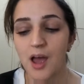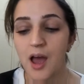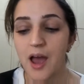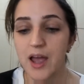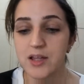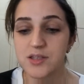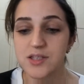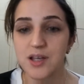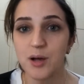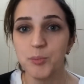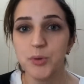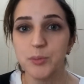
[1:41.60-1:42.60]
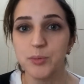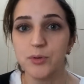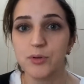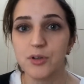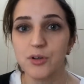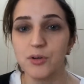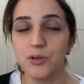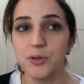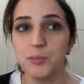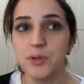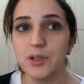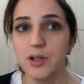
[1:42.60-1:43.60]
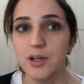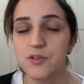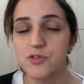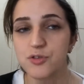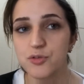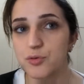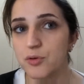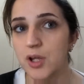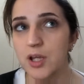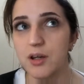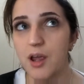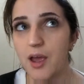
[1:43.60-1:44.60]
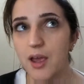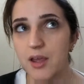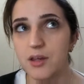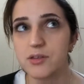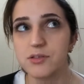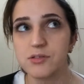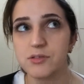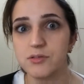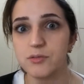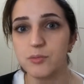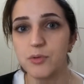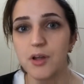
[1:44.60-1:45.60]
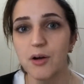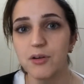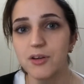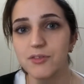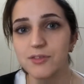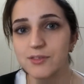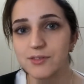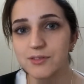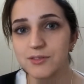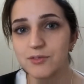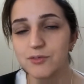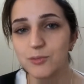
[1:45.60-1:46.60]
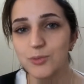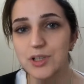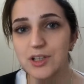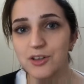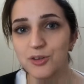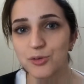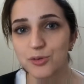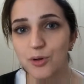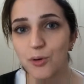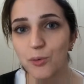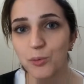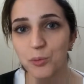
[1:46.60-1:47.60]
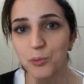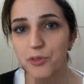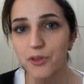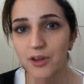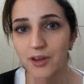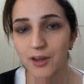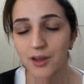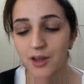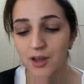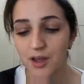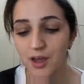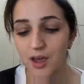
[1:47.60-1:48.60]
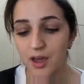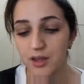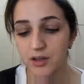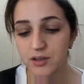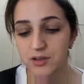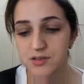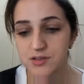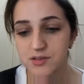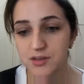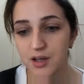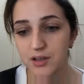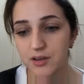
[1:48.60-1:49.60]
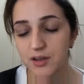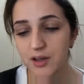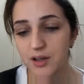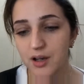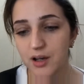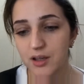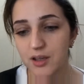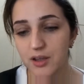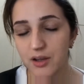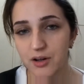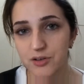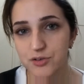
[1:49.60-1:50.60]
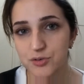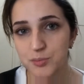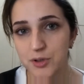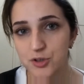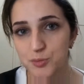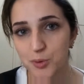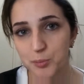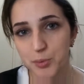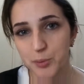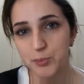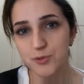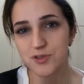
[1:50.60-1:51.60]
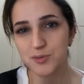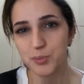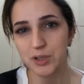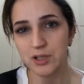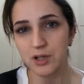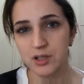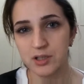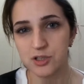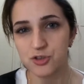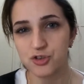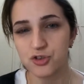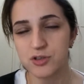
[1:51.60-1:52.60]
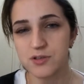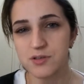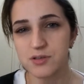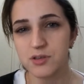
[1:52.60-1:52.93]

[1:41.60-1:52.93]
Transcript: And some people are gonna be like straight hate without even reading your whole thing. And it's not like I care too much about people's opinion, it's just